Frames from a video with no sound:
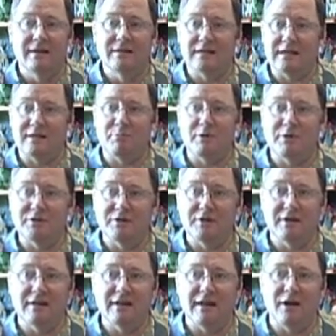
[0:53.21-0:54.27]
Is that the present?
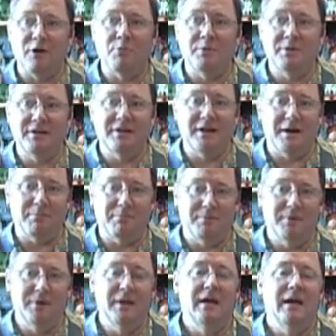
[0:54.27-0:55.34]
And then I opened it up,
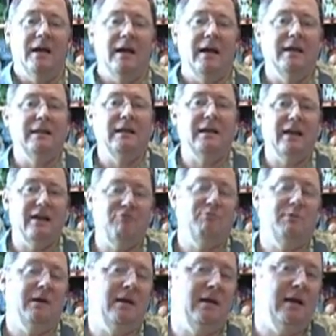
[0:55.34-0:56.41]
and they gave
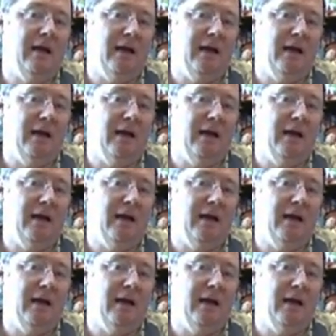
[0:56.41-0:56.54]
me